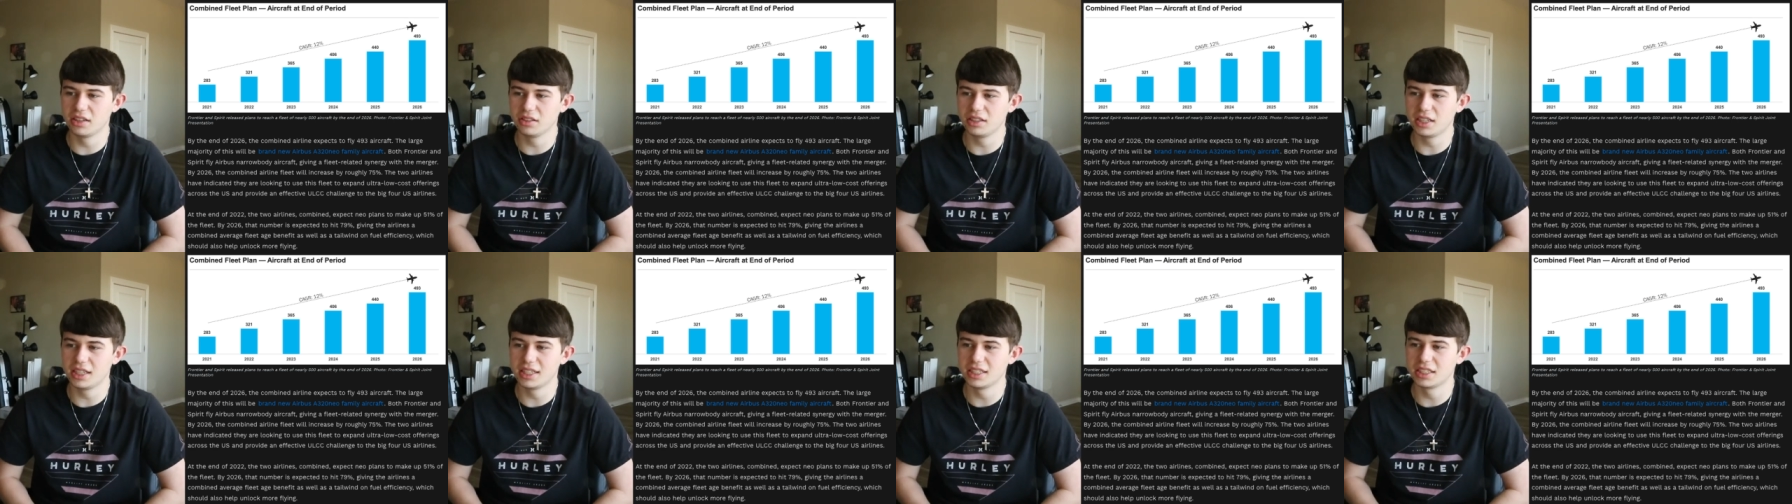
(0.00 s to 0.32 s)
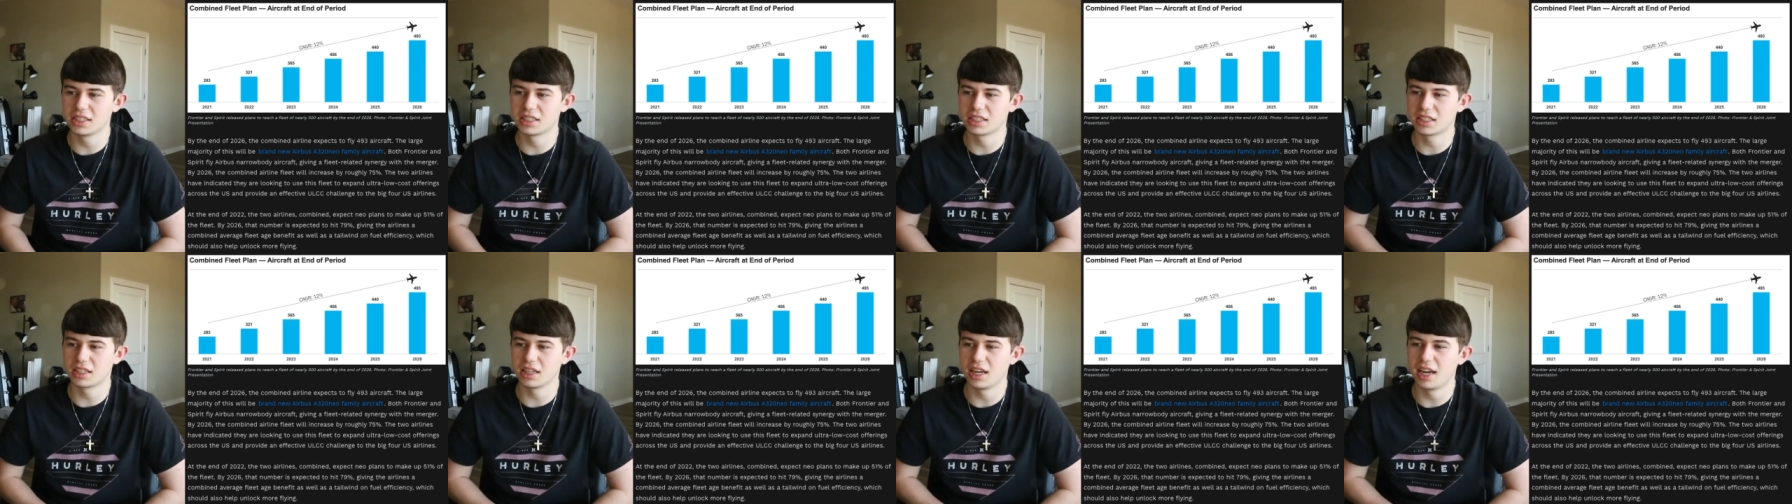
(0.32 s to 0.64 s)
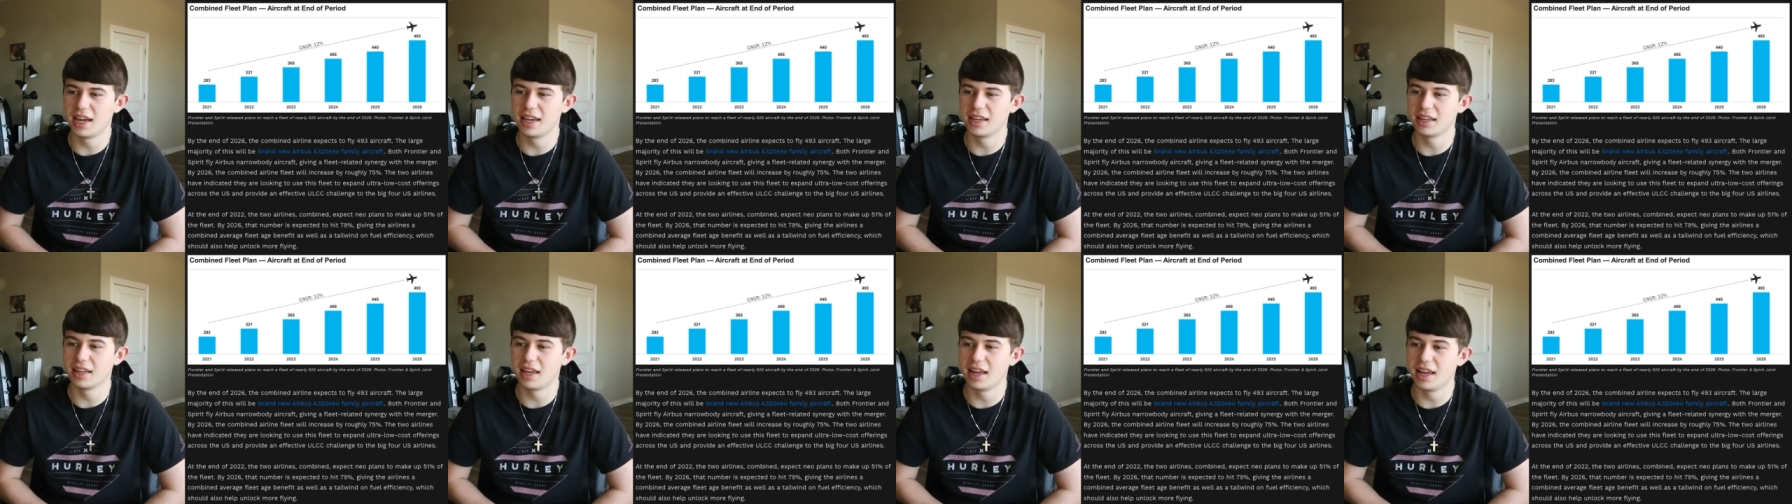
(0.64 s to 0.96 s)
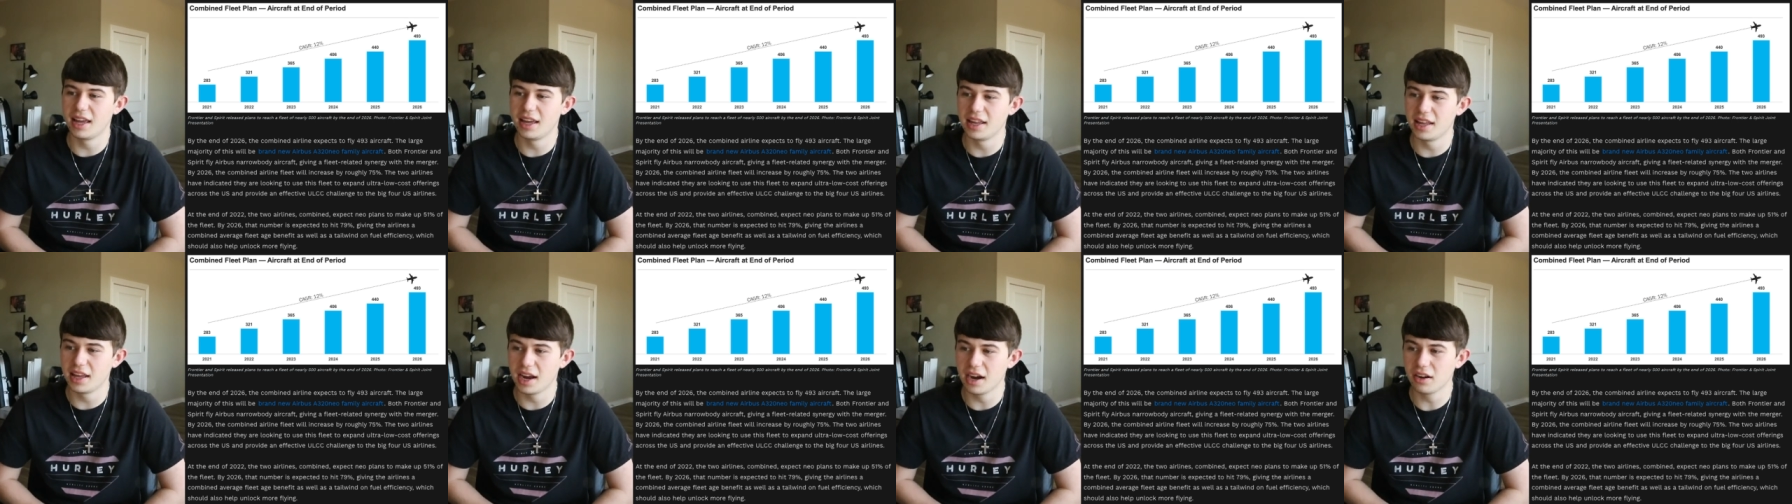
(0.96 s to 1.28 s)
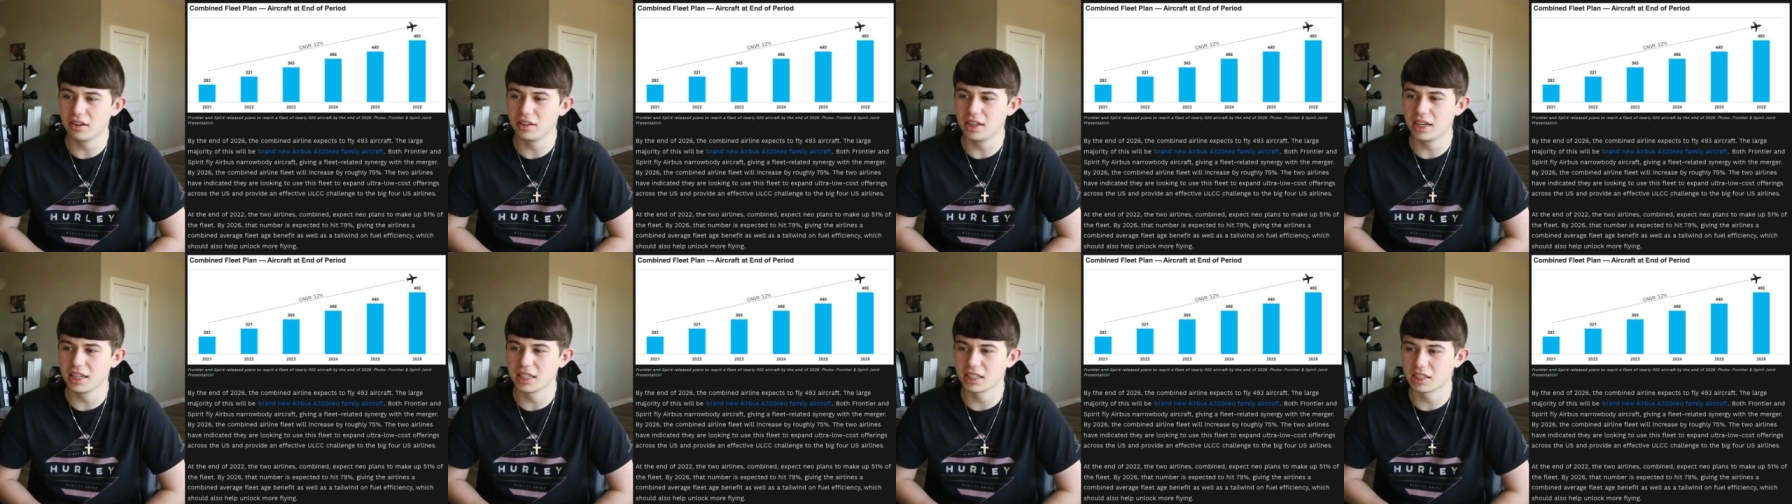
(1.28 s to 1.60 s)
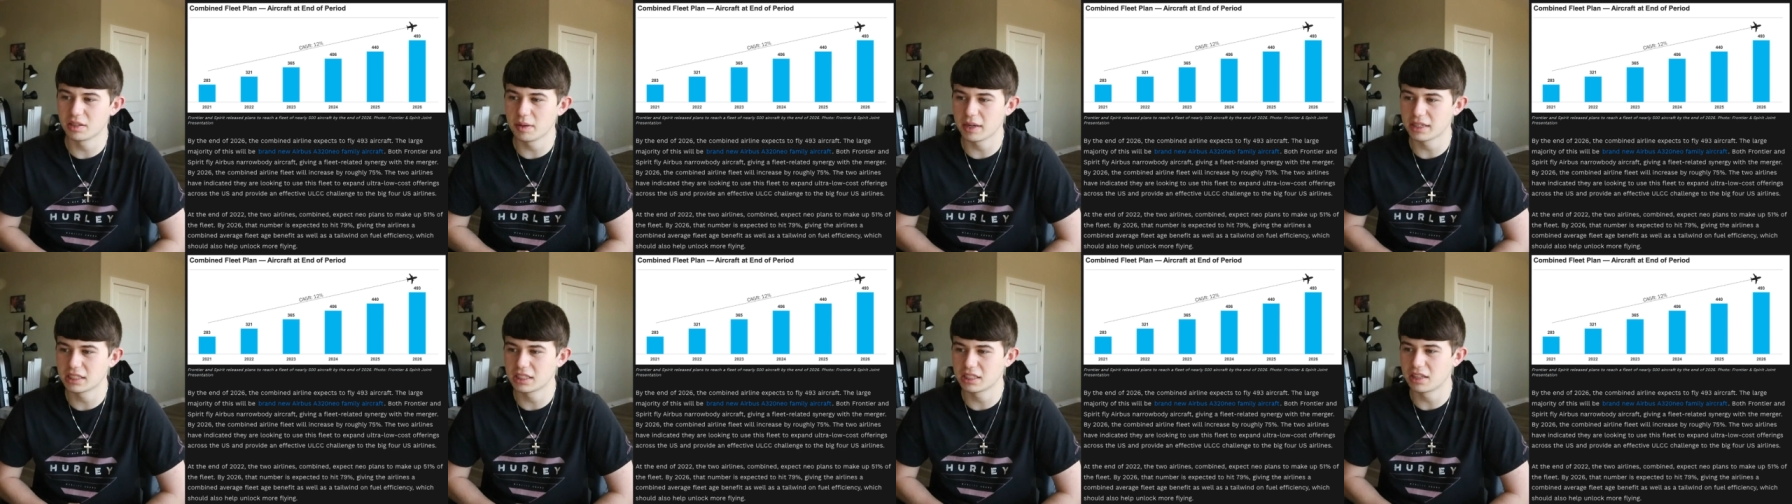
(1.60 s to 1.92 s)
airline
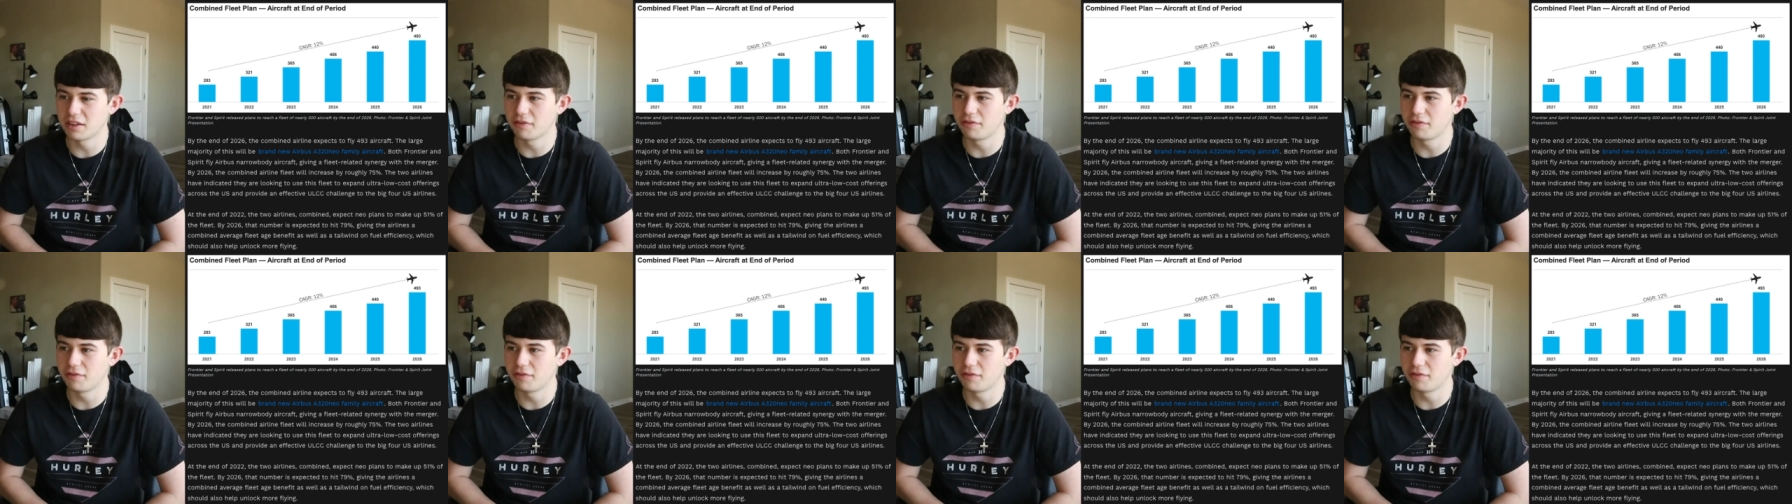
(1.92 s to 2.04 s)
expects